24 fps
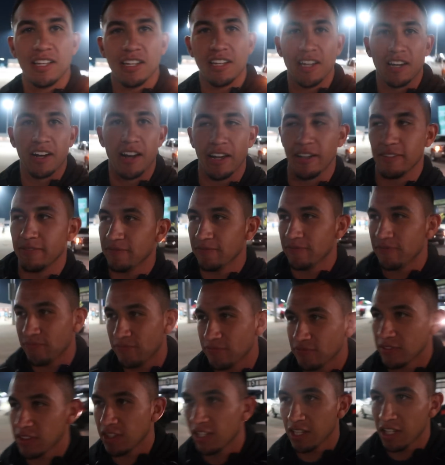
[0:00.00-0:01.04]
All right,
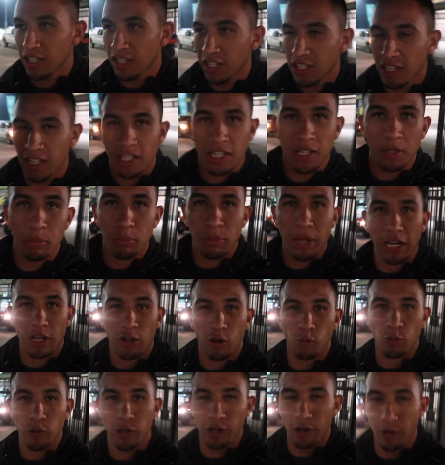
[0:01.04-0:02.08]
back
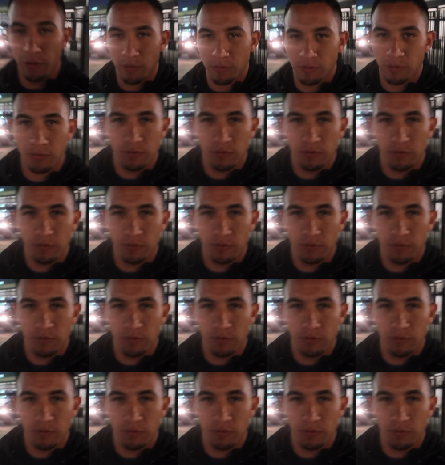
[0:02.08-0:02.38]
home we go.